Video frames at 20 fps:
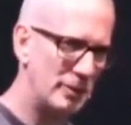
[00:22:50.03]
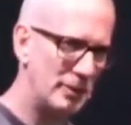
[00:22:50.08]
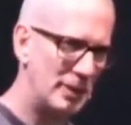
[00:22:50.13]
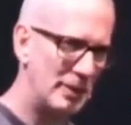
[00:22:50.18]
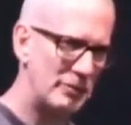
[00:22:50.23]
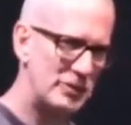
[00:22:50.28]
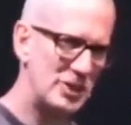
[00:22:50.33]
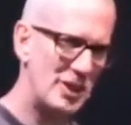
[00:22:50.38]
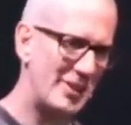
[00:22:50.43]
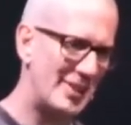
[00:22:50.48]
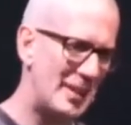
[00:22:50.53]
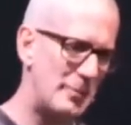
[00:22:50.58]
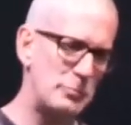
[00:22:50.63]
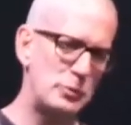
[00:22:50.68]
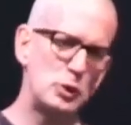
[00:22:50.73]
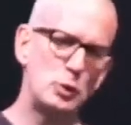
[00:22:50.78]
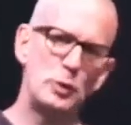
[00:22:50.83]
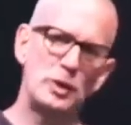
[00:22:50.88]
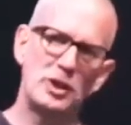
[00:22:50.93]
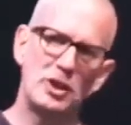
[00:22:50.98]
if it's not them
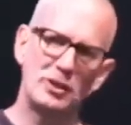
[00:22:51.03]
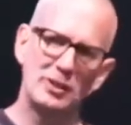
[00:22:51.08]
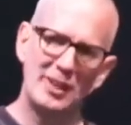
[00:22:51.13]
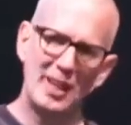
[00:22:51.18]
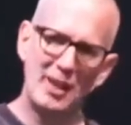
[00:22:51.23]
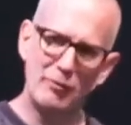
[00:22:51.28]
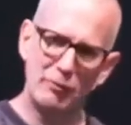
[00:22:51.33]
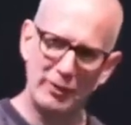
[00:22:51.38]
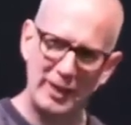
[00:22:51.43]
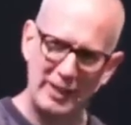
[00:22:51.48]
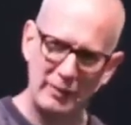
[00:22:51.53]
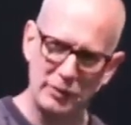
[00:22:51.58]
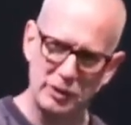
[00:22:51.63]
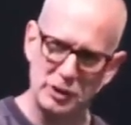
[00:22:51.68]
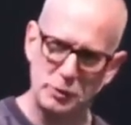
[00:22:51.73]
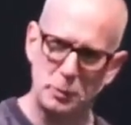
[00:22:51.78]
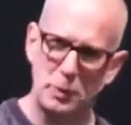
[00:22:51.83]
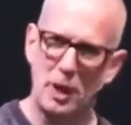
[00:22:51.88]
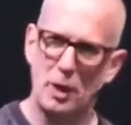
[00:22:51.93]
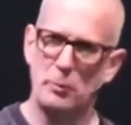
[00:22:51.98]
doing our love
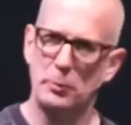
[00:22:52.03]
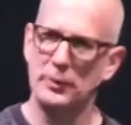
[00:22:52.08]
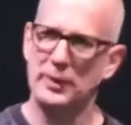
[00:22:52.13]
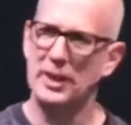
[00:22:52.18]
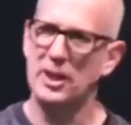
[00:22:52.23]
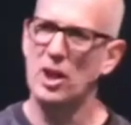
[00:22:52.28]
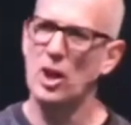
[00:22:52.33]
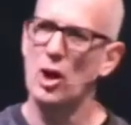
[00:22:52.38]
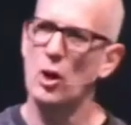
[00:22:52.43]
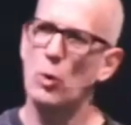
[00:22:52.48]
languages properly,